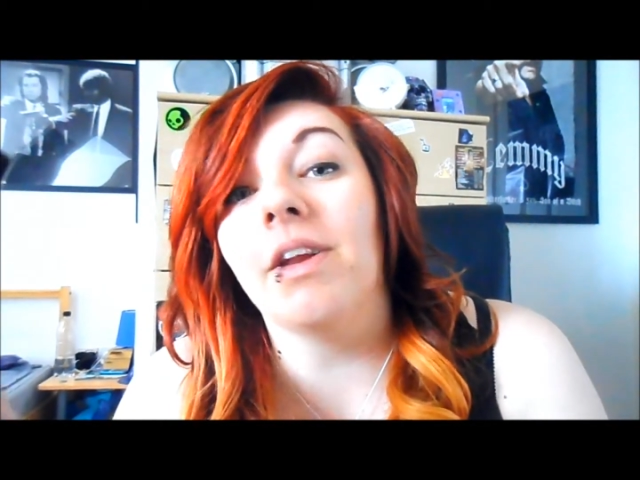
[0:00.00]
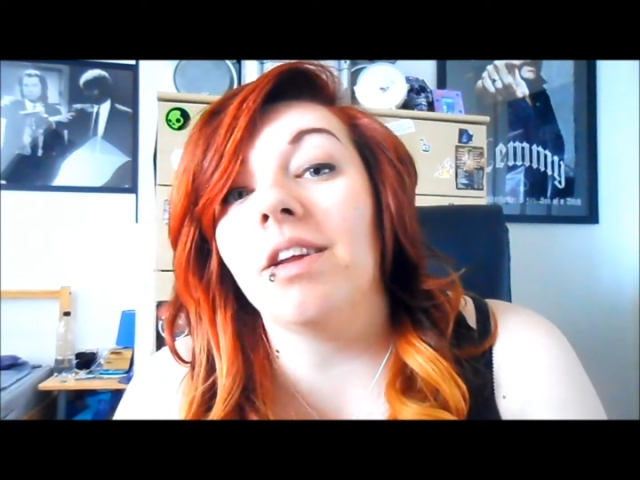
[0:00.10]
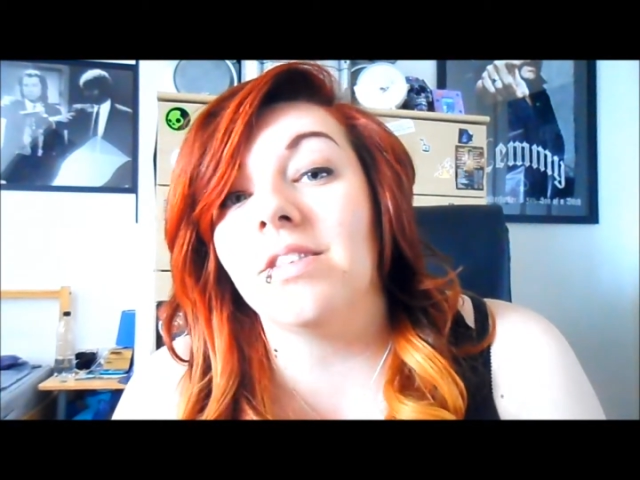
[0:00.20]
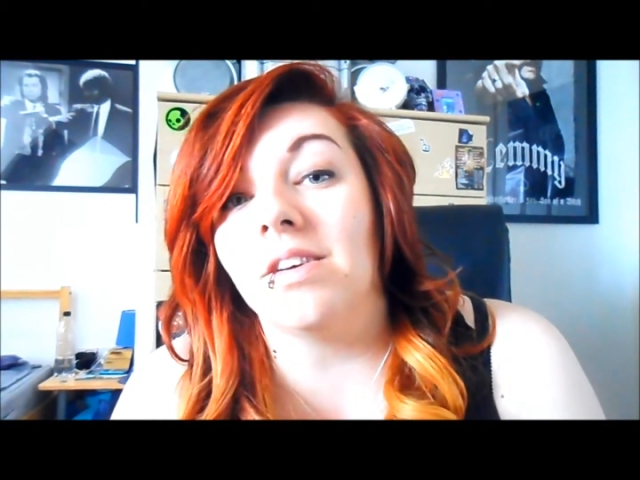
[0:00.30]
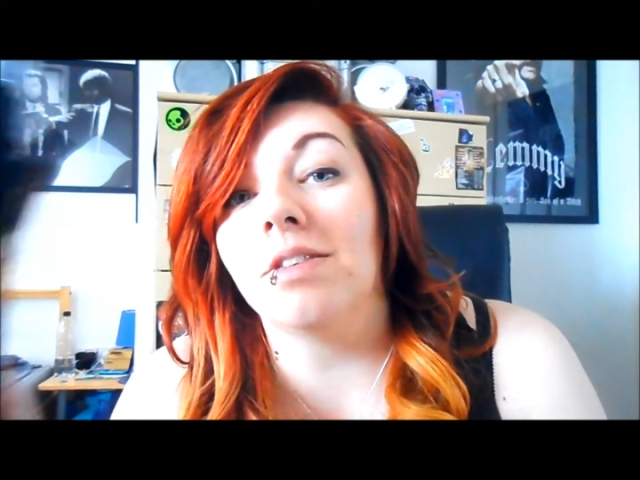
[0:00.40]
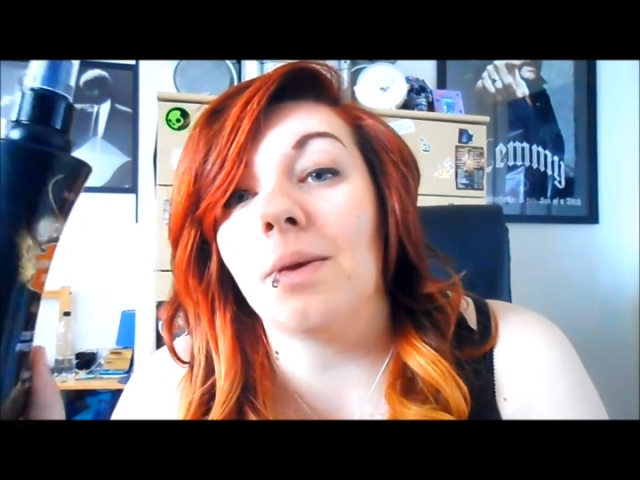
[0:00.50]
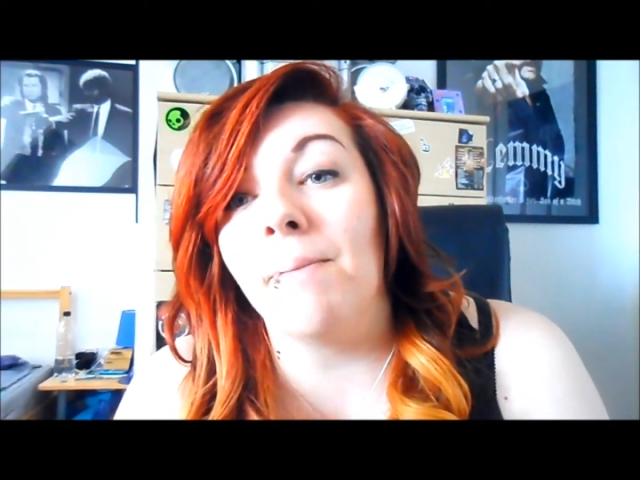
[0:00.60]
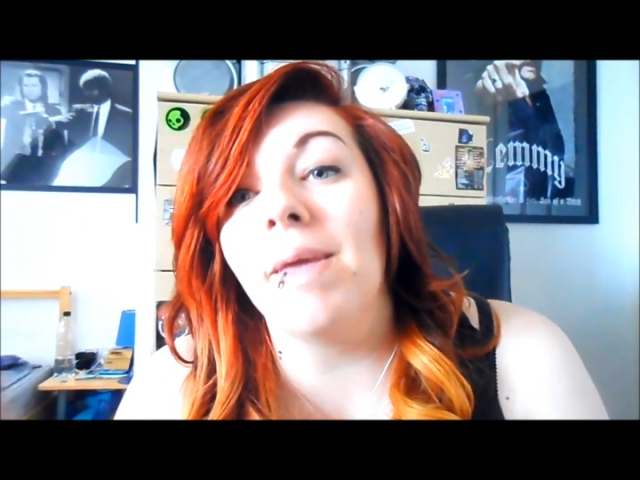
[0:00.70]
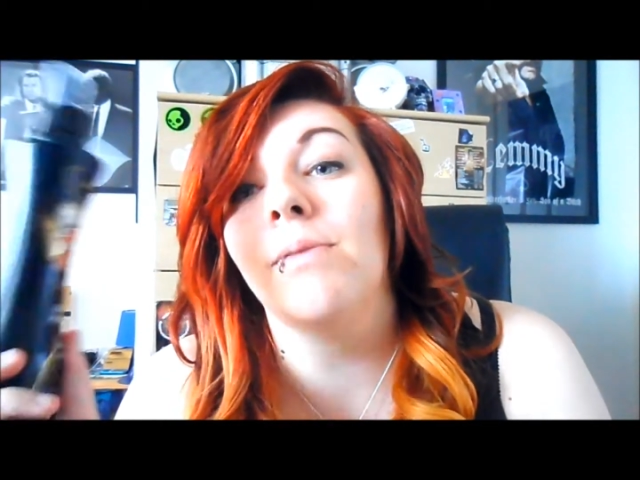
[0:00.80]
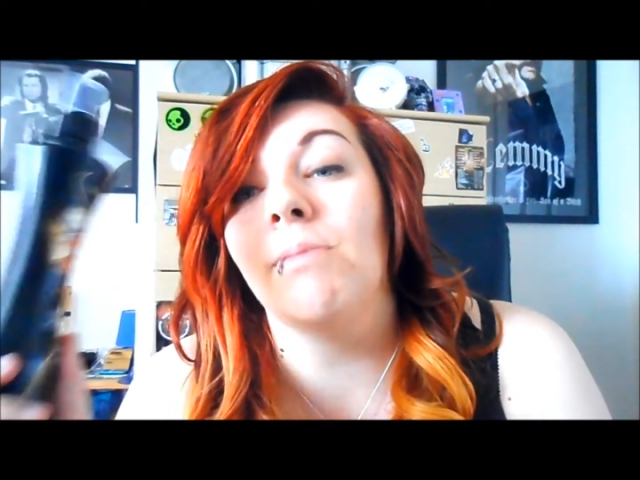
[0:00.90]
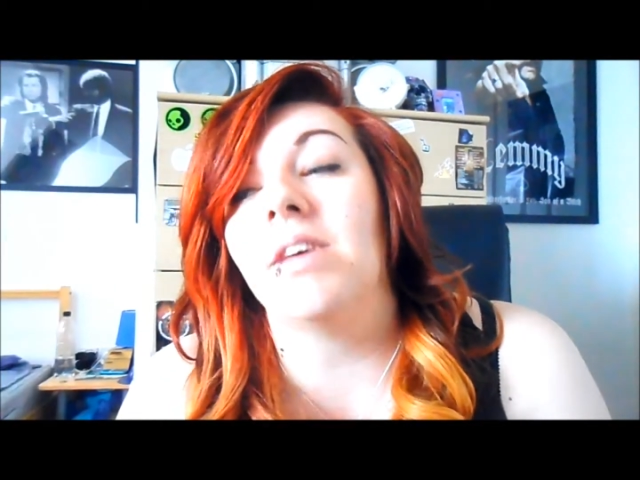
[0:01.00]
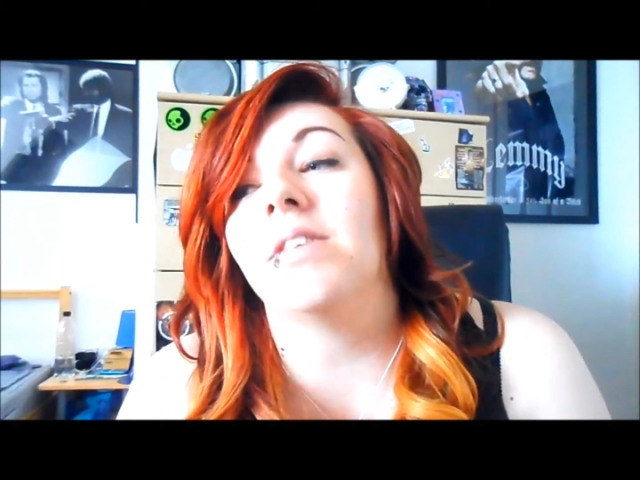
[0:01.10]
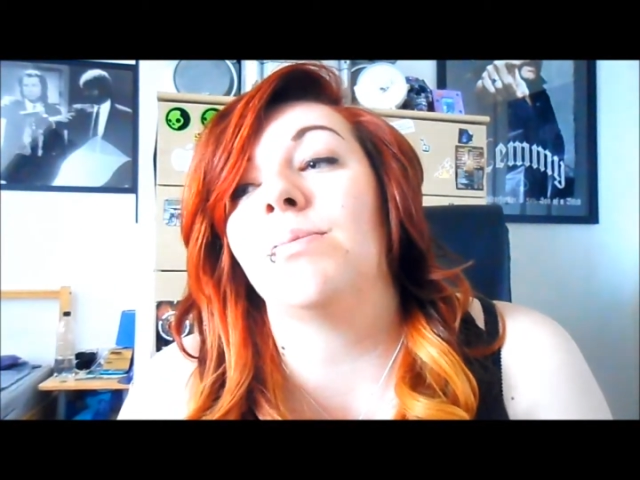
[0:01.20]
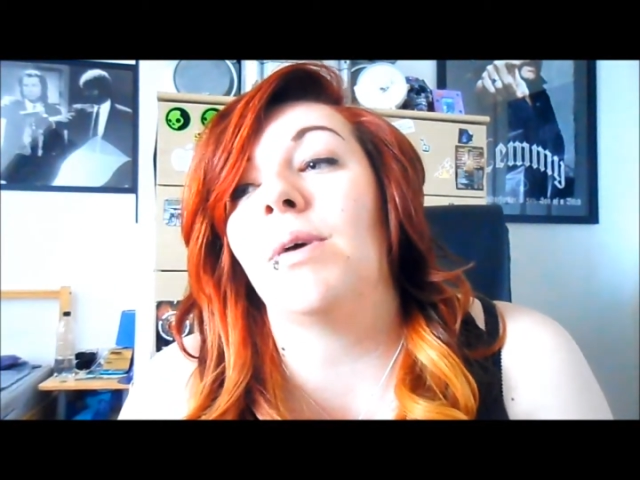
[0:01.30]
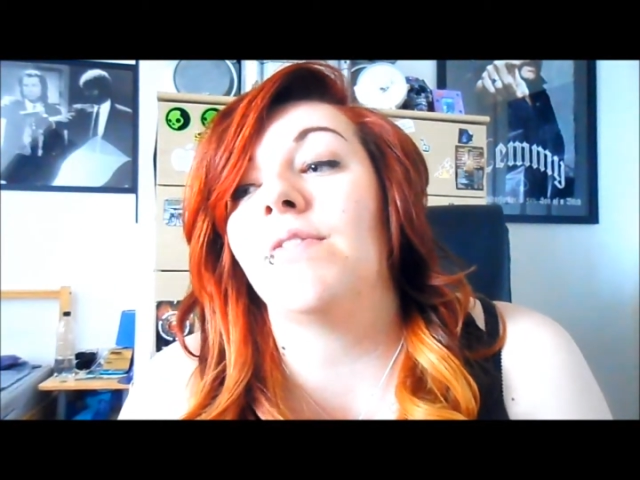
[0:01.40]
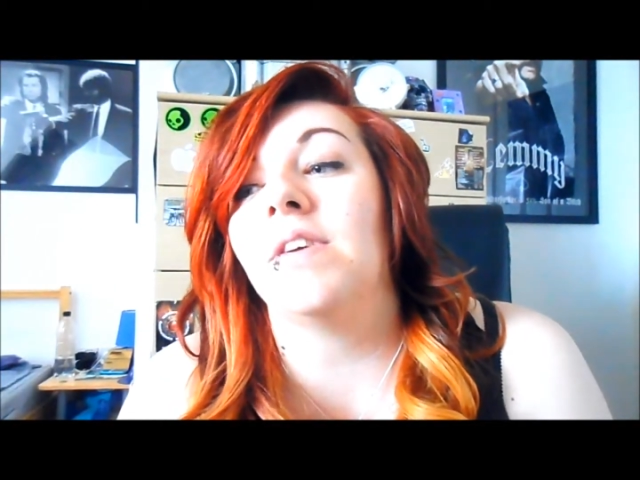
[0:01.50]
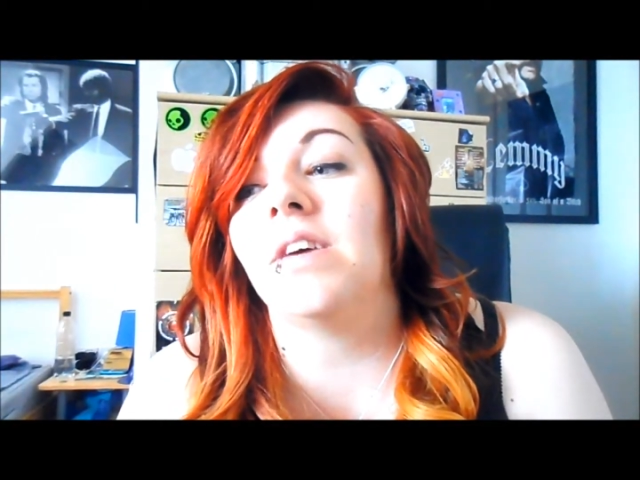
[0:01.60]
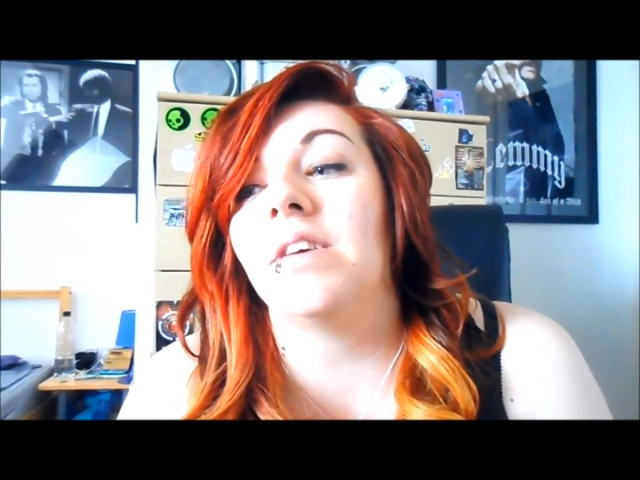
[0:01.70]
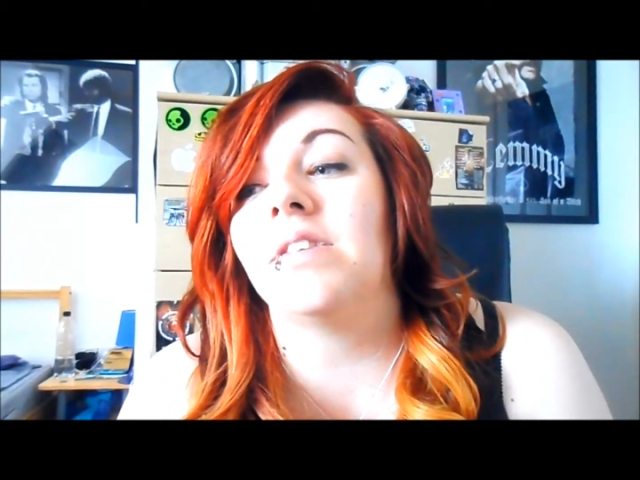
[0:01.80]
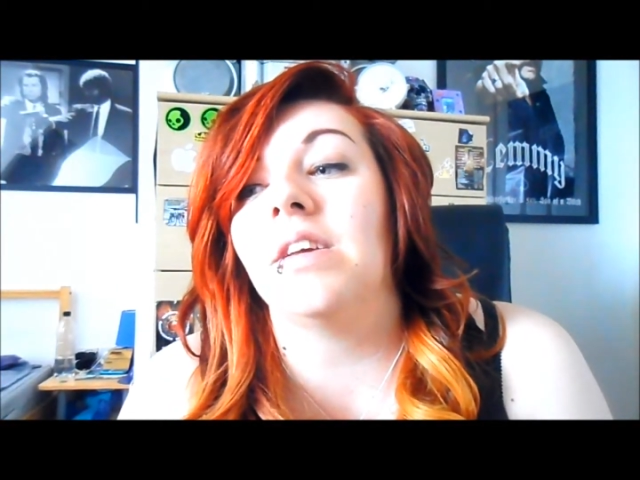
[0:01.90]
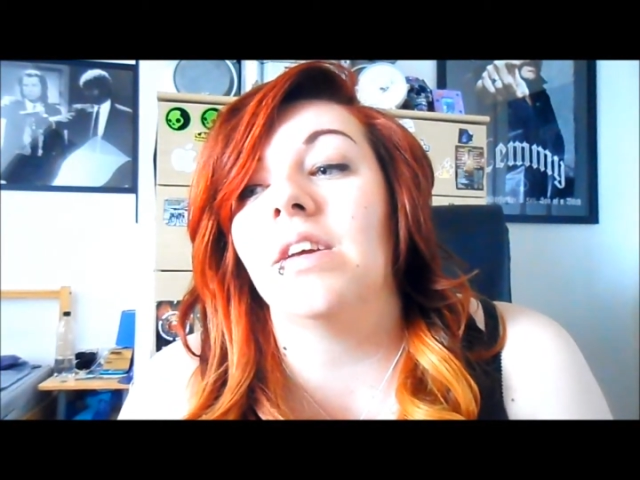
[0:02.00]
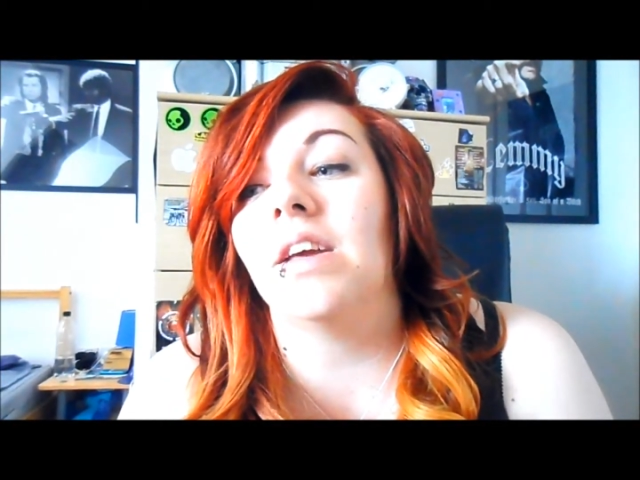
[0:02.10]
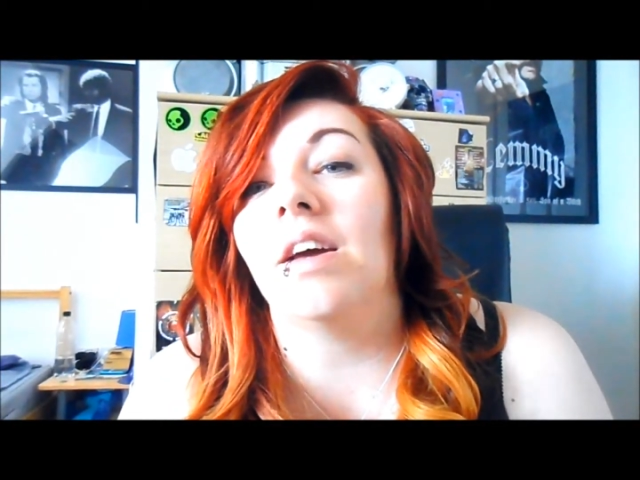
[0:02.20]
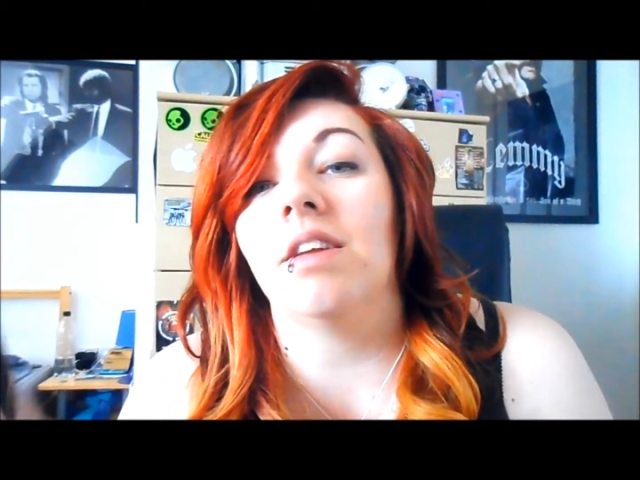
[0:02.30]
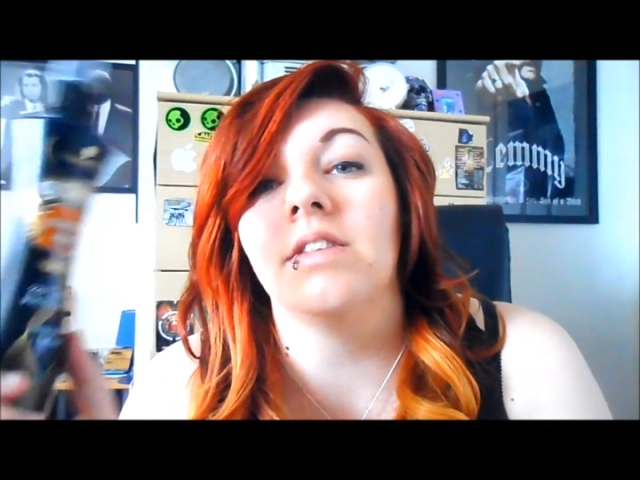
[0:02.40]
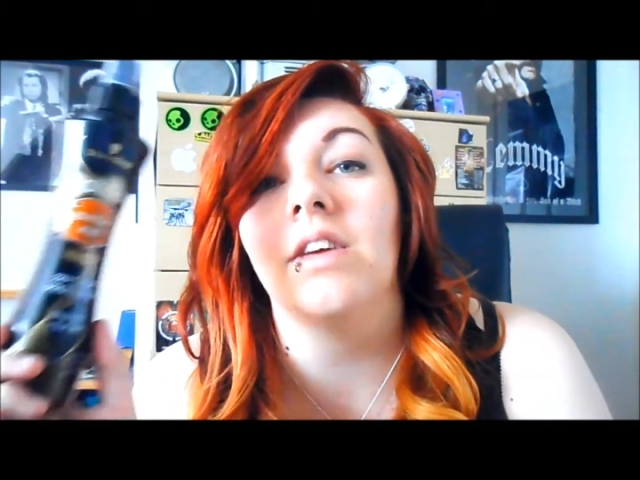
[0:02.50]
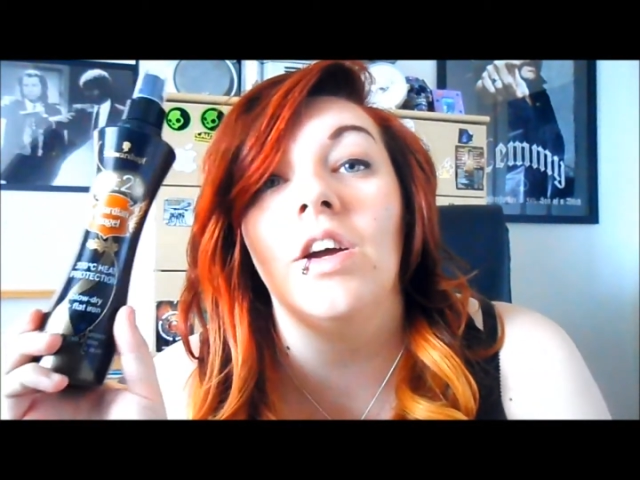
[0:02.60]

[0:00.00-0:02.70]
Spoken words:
but it does make my hair smell fantastic and